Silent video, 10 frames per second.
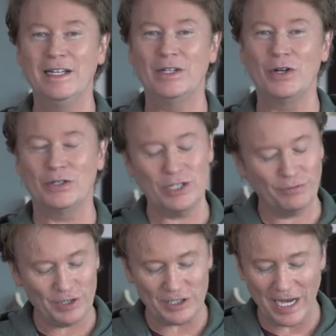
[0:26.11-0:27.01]
Look, just
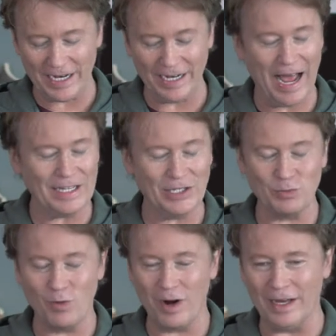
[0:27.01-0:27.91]
for a second, I
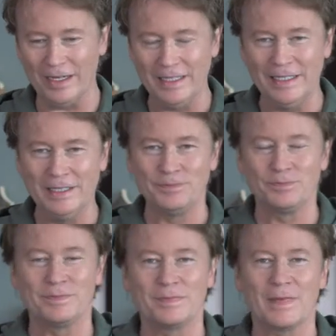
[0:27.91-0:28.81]
just want
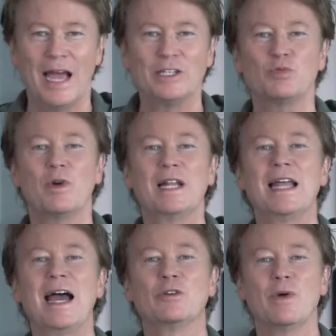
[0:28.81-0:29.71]
to
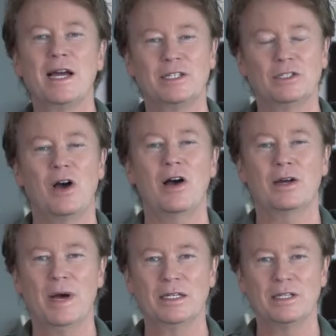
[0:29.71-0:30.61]
digress and talk
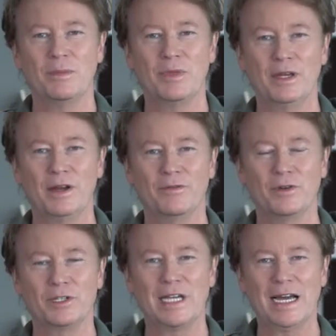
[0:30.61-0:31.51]
about something here
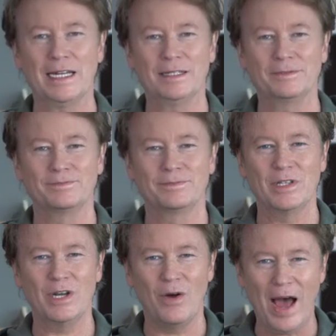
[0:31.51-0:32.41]
for a second.
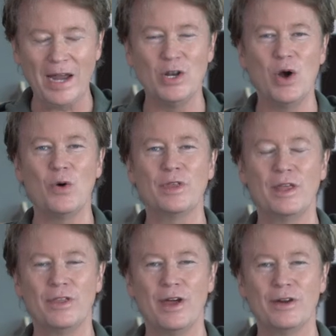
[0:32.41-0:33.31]
You know, I know
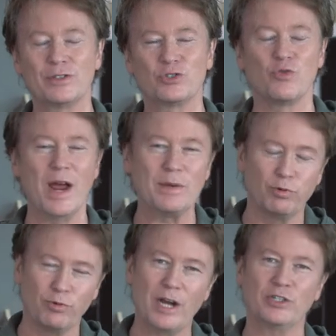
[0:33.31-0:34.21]
that there is great
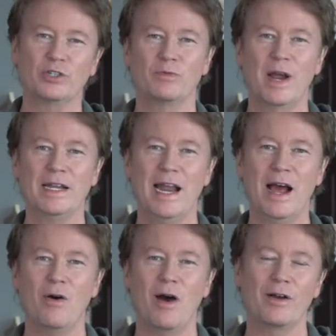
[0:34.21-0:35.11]
pressure right
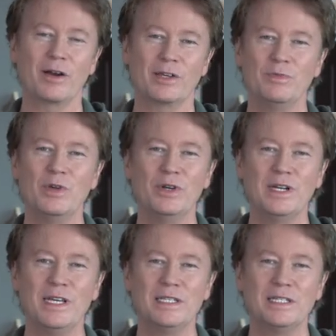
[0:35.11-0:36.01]
now on our
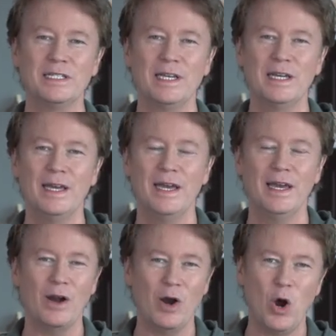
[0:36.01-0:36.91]
communities,
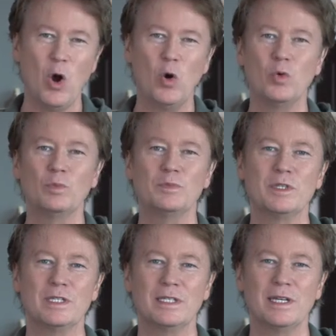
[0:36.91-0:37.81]
in our
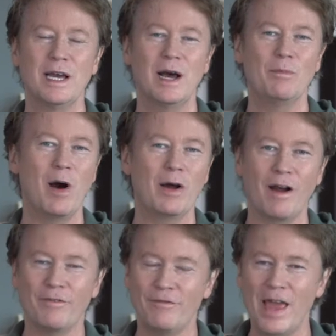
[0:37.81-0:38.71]
homes, among
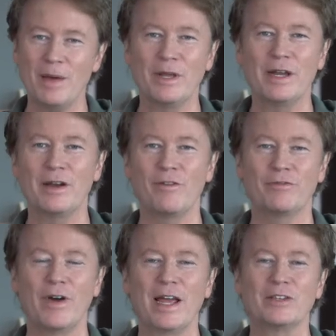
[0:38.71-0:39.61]
our family and our
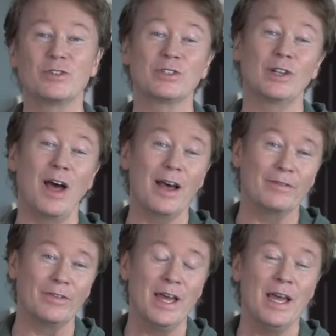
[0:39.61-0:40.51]
friends. There's a lot
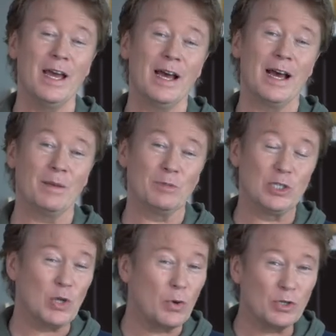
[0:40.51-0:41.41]
of
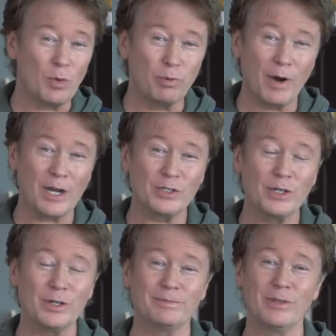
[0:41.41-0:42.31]
social
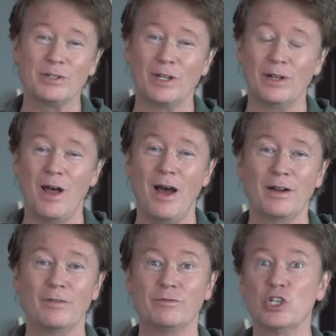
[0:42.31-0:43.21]
pressure. There's a
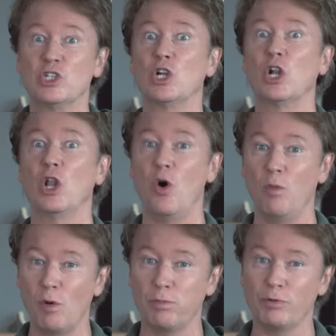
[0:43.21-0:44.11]
lot of just
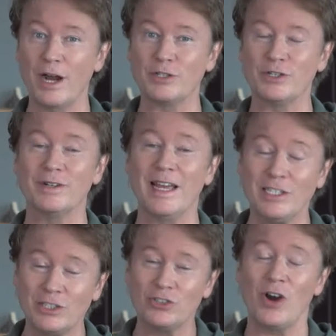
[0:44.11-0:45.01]
global pressure.
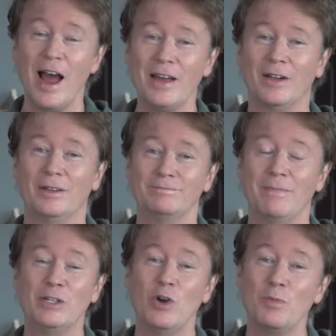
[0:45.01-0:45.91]
It's a trial.
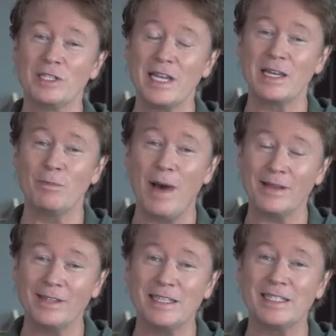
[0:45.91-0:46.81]
Make no mistake
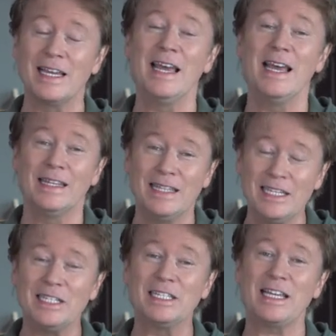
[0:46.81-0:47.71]
about this.
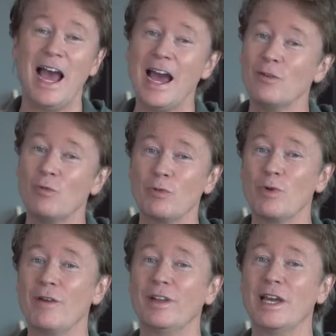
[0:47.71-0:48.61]
This is kind of what
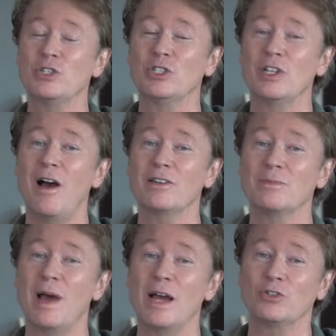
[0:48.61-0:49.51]
Revelation talks
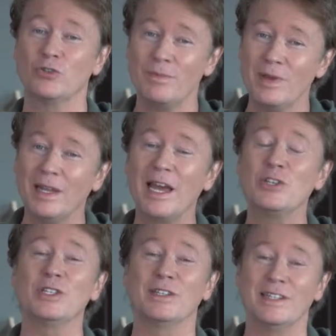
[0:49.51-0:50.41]
about,
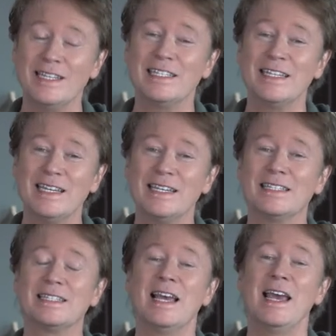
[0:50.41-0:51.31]
tribulation. This
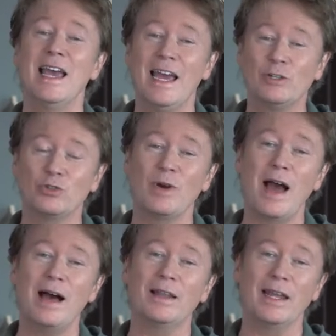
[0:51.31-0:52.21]
is a
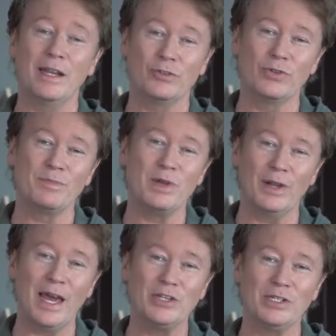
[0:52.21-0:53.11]
trial and a
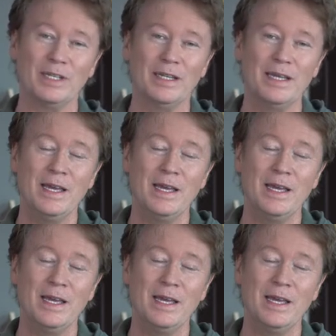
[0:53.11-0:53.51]
tribulation.